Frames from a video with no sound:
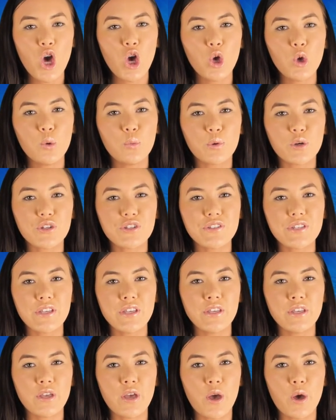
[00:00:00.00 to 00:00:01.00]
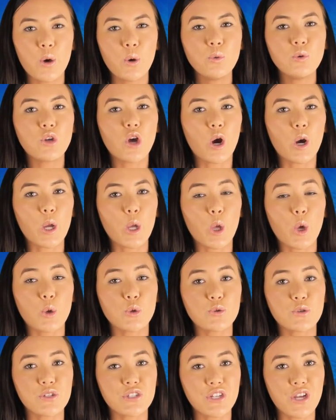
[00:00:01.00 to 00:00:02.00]
Uber C E O Dara
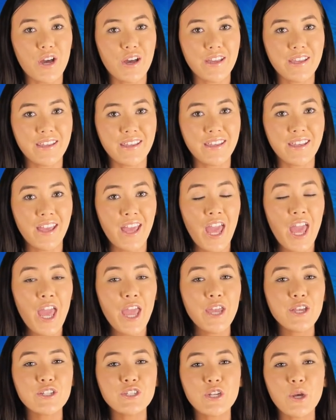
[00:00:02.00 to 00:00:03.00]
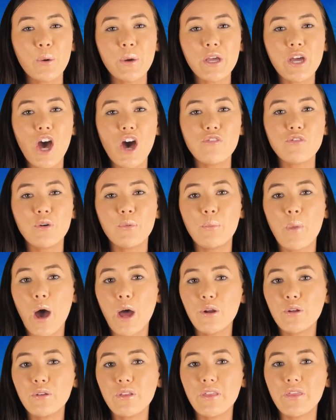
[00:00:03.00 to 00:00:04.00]
Khosrowshahi is showing off a
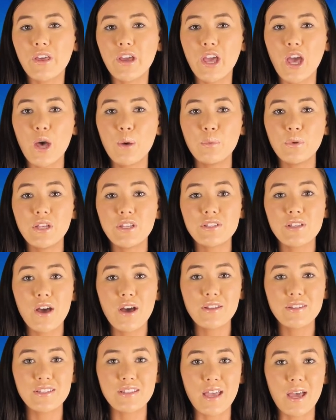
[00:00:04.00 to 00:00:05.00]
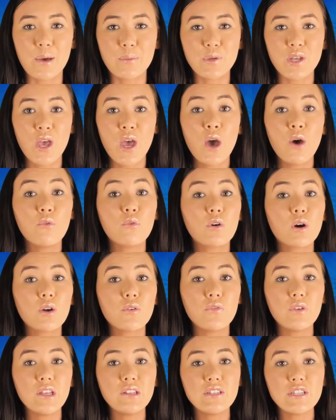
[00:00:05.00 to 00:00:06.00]
model of the company's concept for a
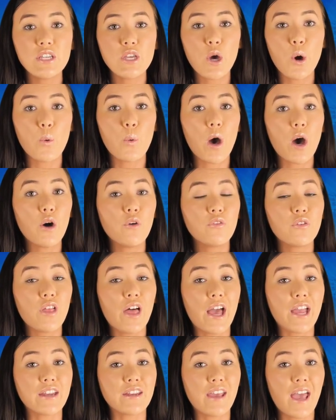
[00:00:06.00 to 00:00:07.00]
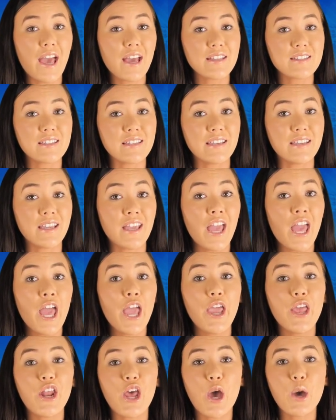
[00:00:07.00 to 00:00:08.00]
V T O L flying taxi
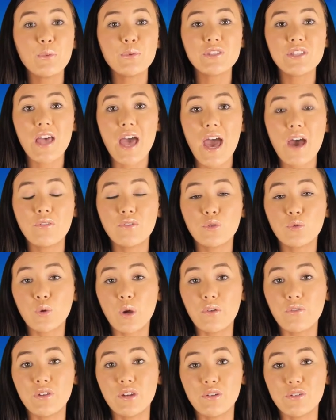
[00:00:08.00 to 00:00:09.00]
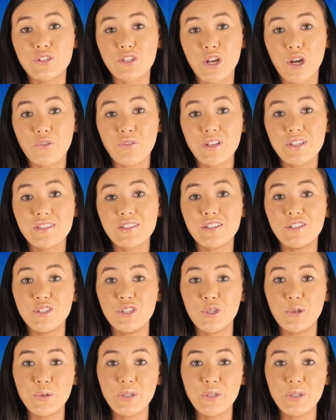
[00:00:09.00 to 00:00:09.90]
it hopes to have in revenue service in two